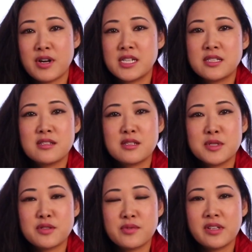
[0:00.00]

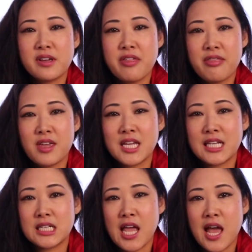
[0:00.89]
racism is really a thing
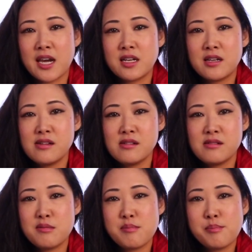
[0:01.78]
in Canada,
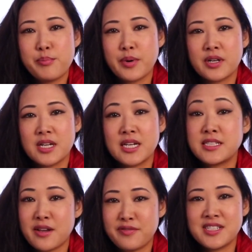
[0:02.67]
but
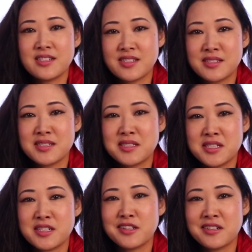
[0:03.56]
it definitely does
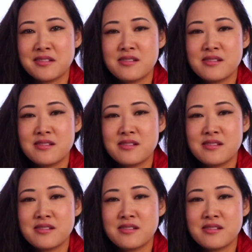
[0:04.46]
exist here.